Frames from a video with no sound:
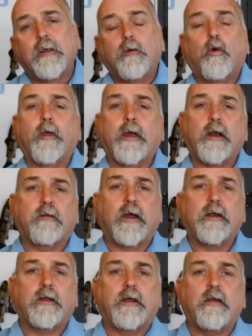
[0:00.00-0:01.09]
or they're going to
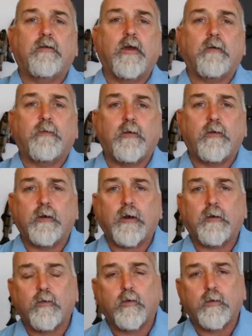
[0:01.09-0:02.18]
take the kids out fishing and
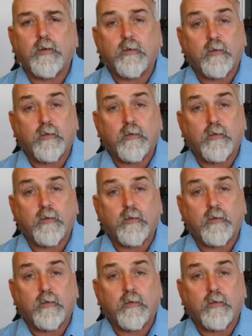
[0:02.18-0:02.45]
those sorts of things.